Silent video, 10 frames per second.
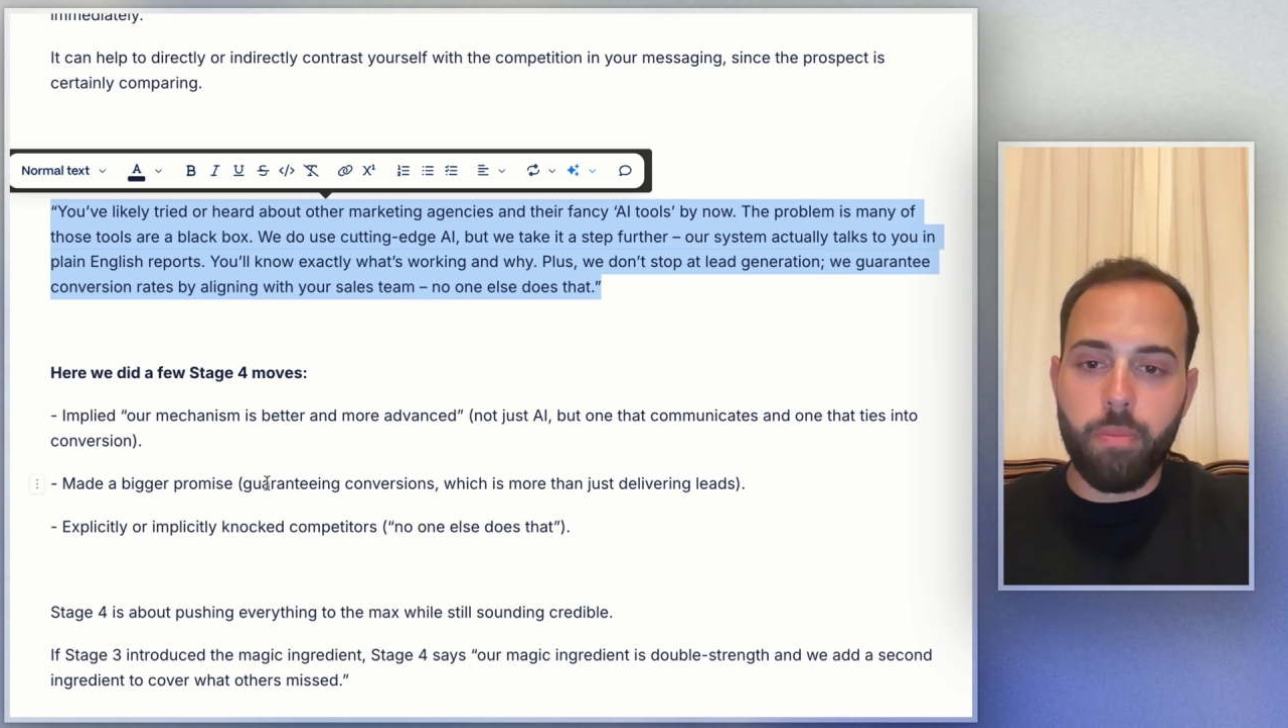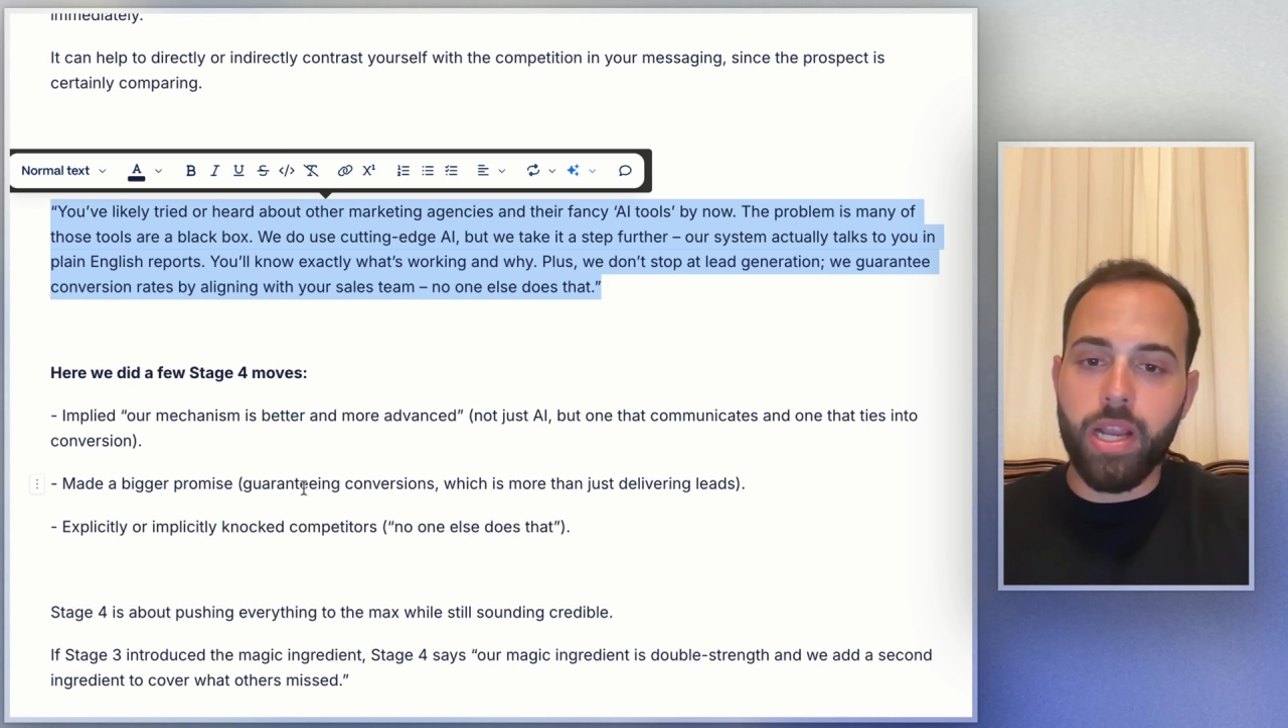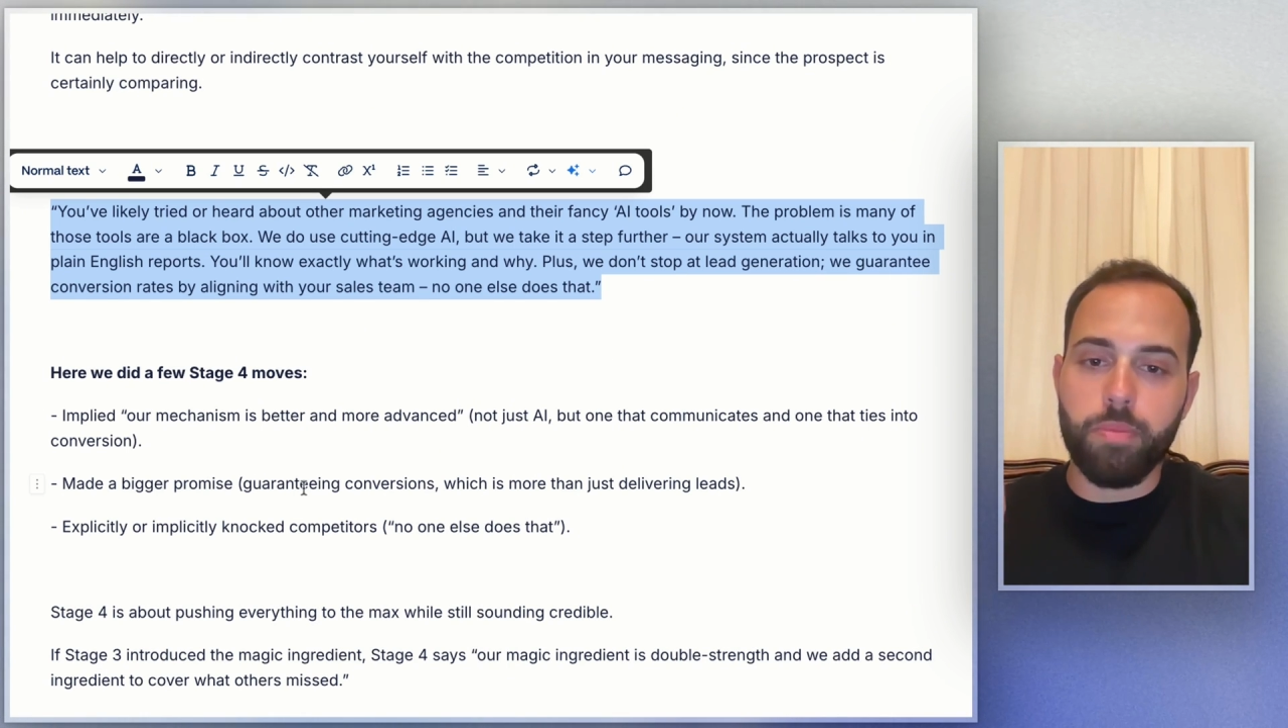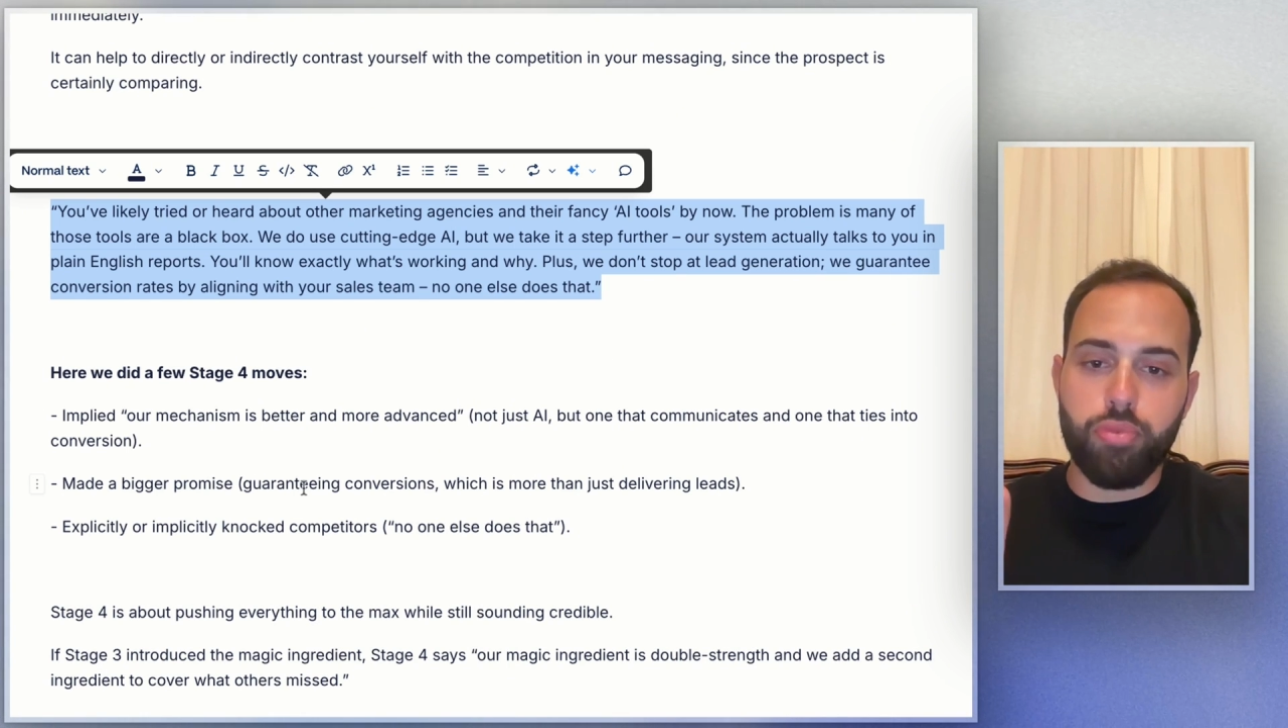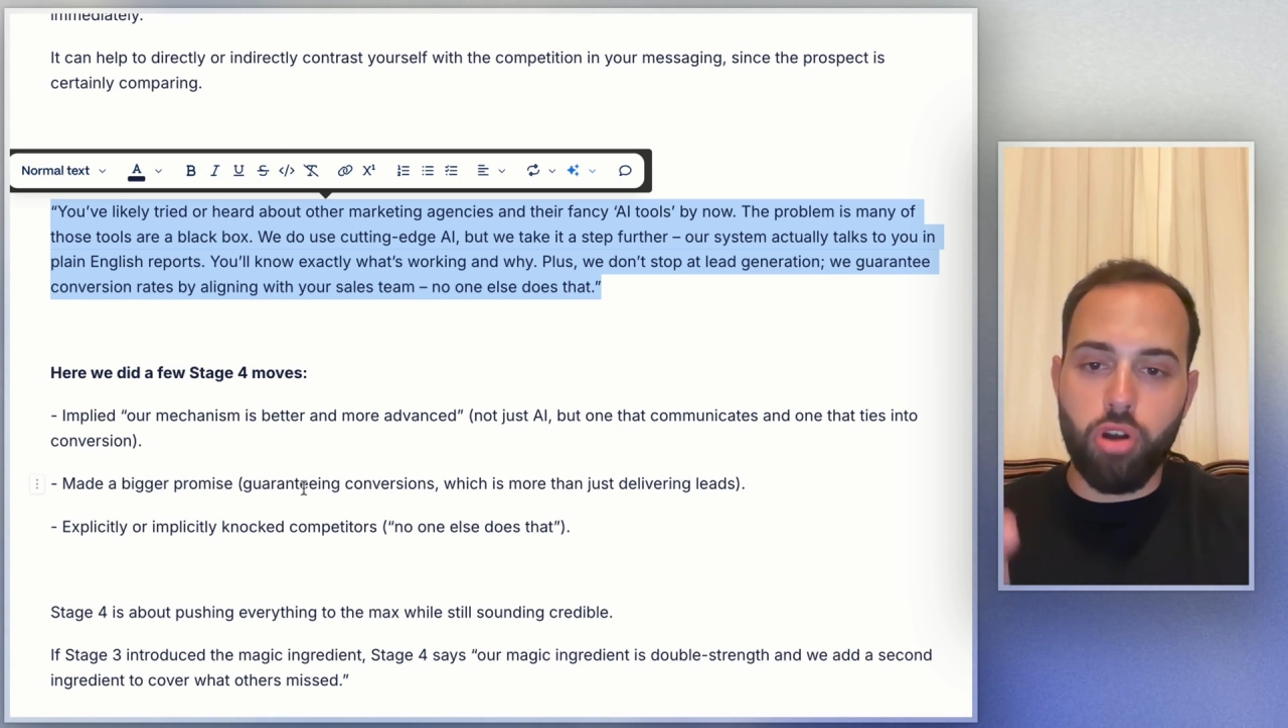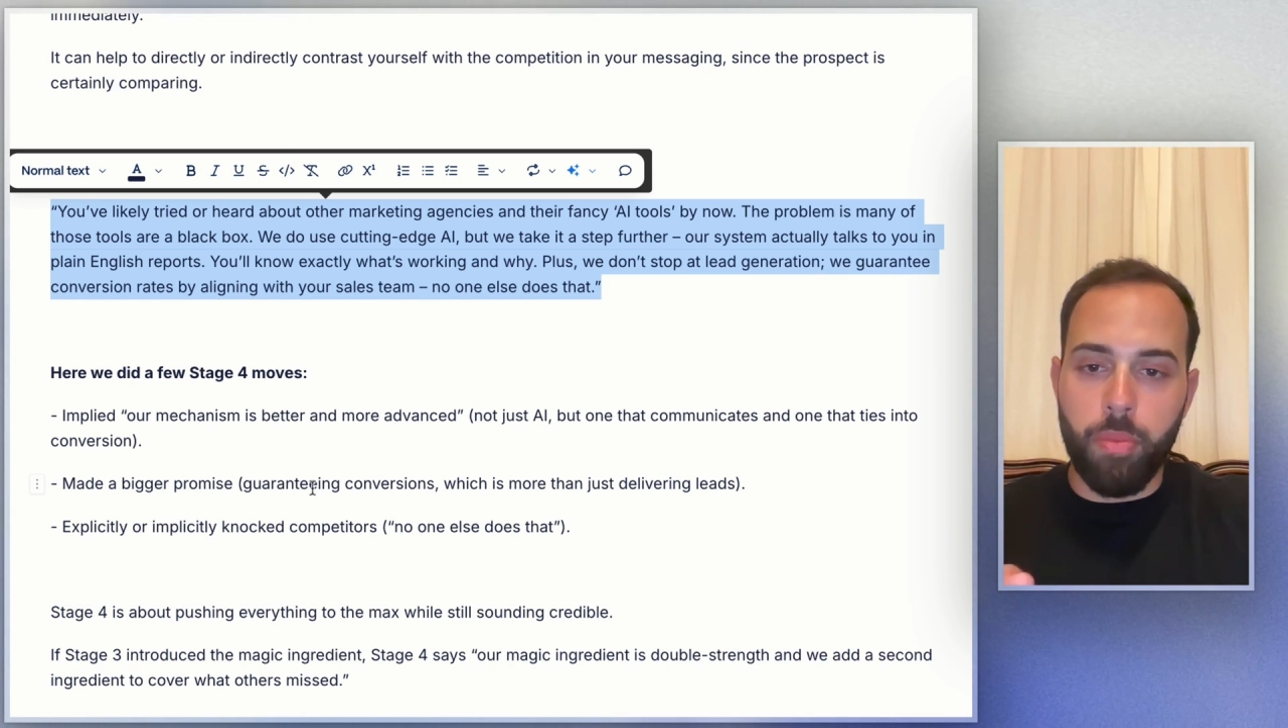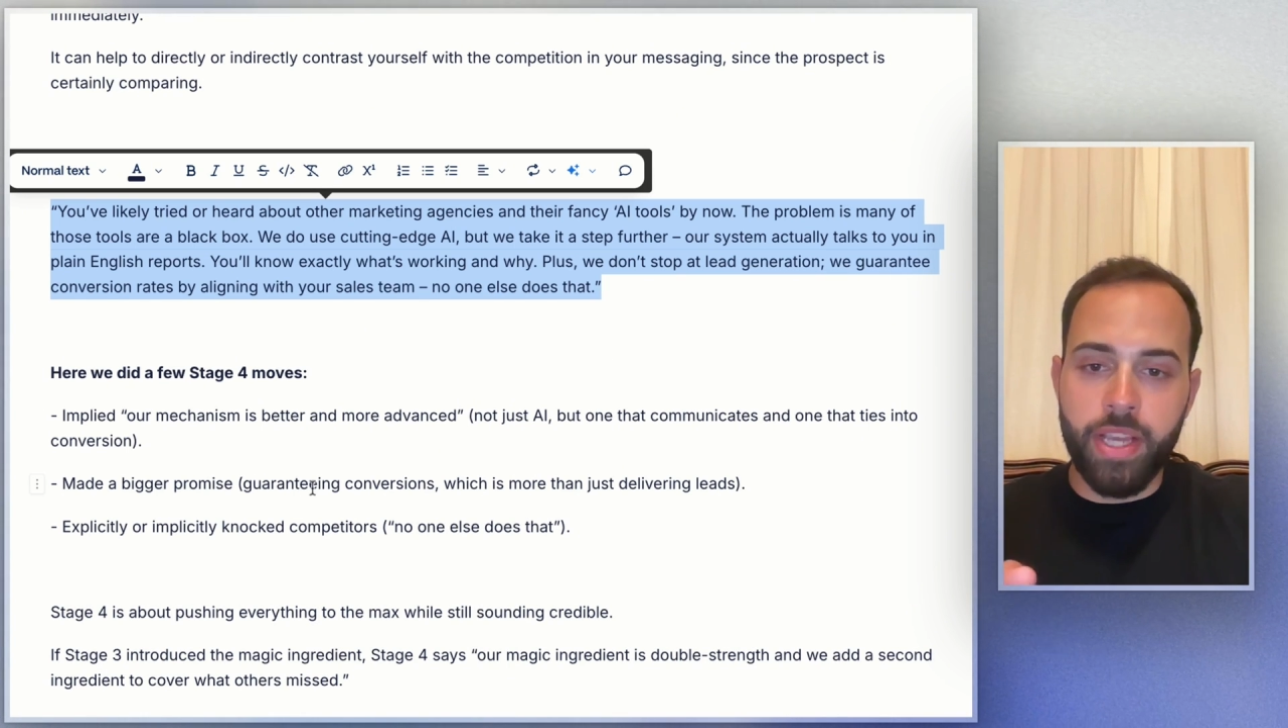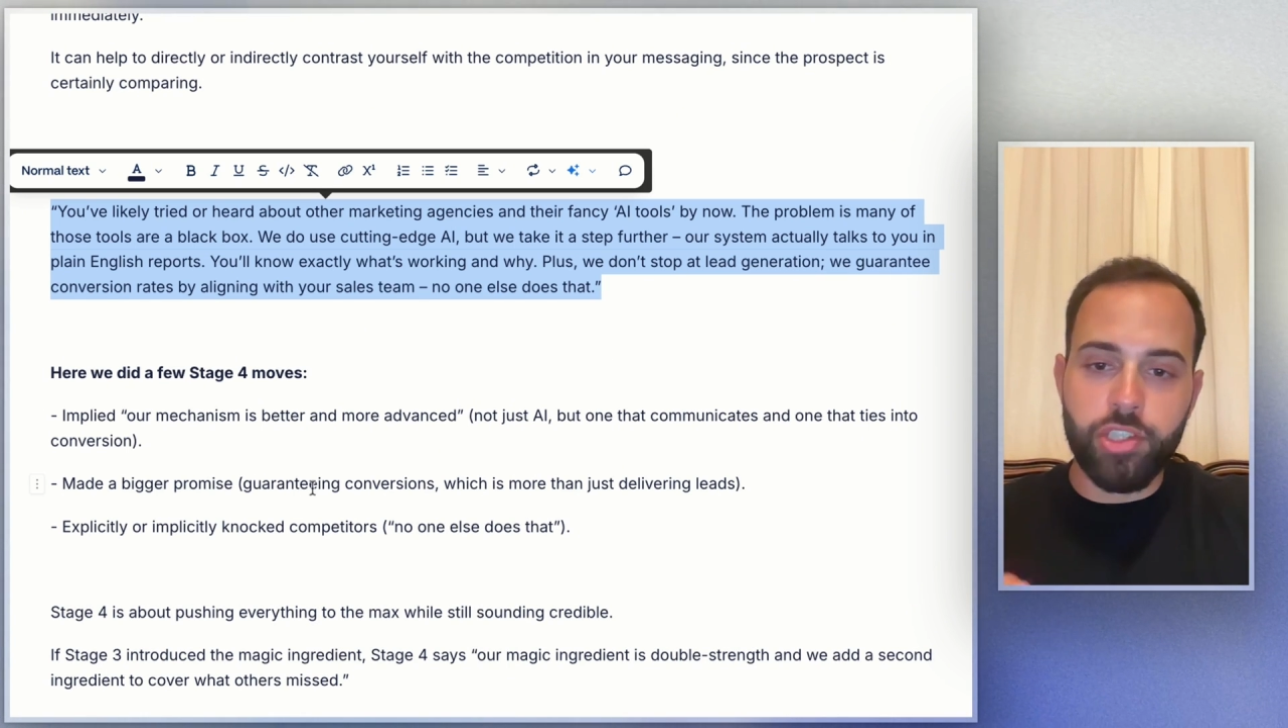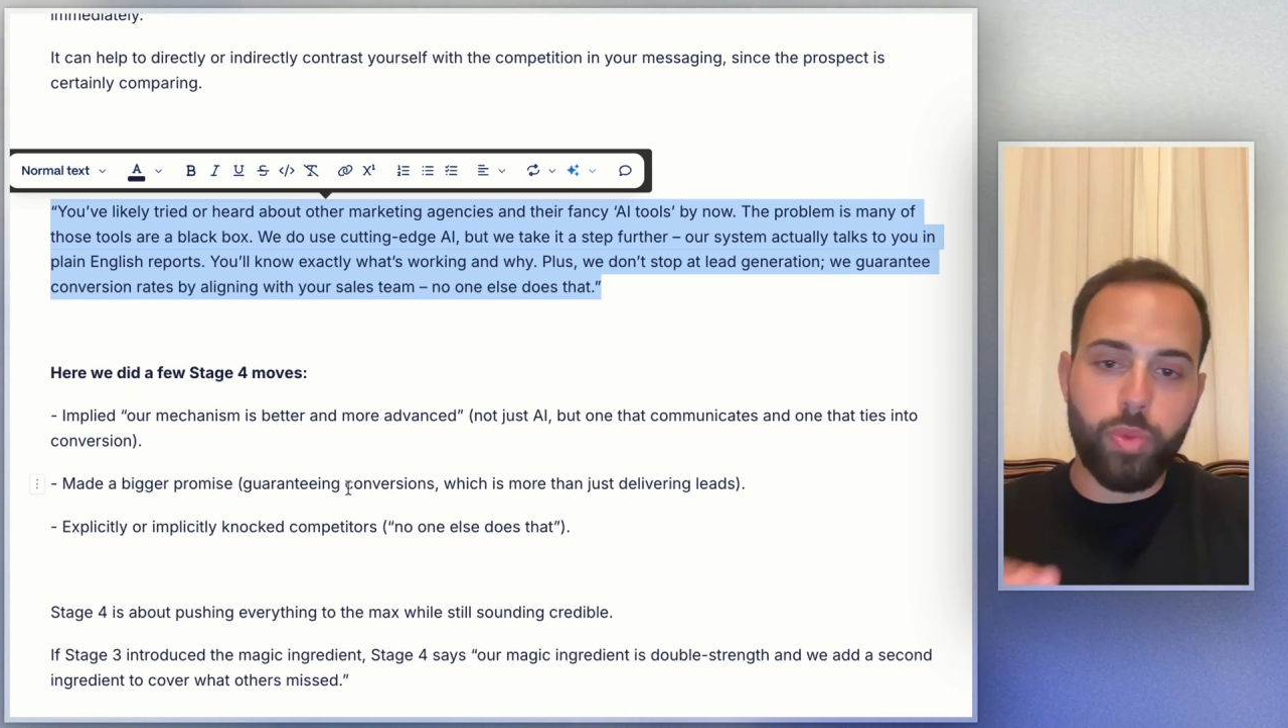bigger promise.